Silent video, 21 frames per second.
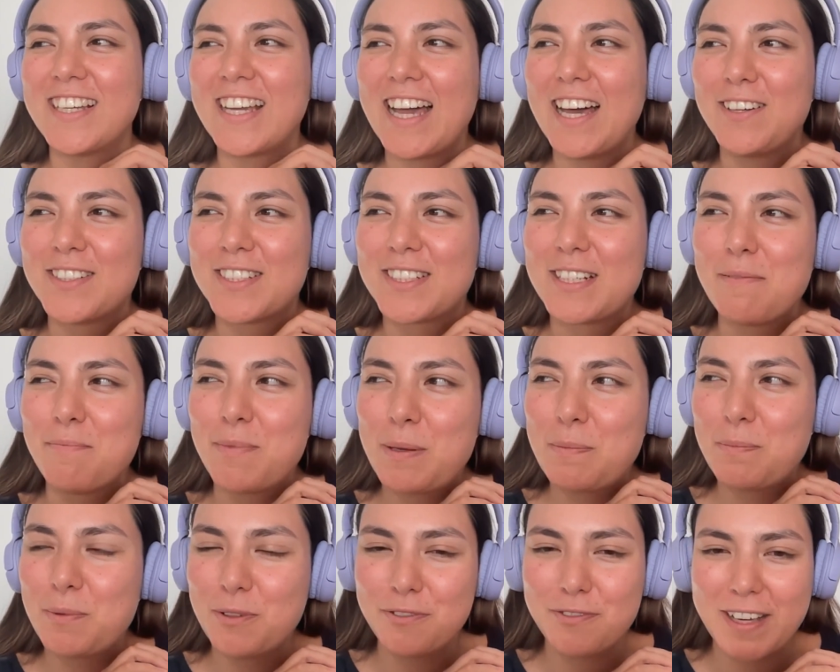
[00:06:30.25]
how some
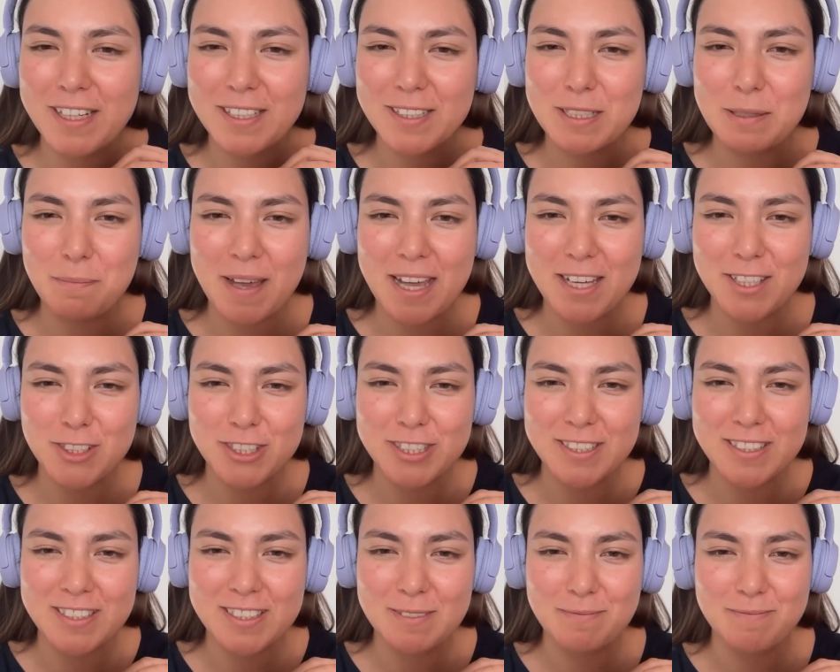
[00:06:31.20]
people find their
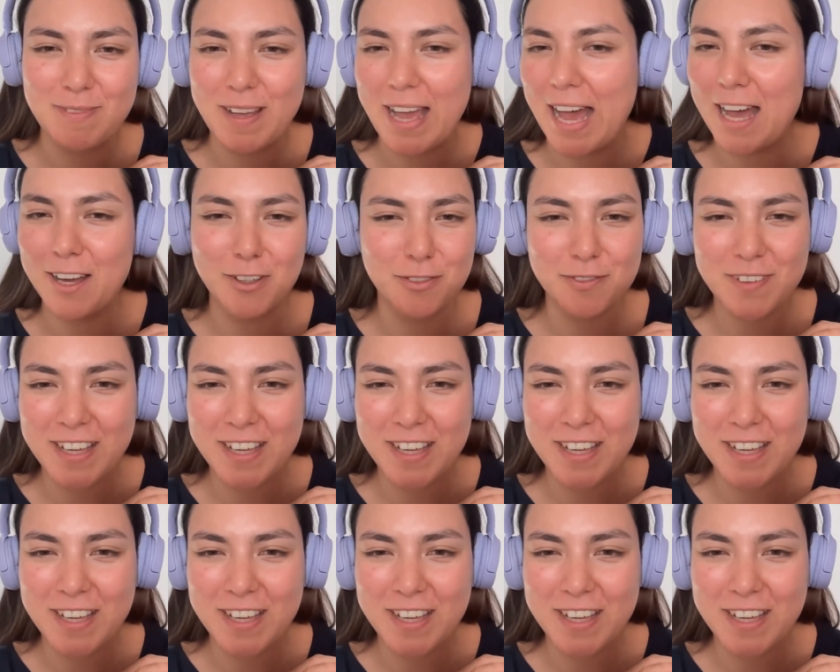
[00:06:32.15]
passions out of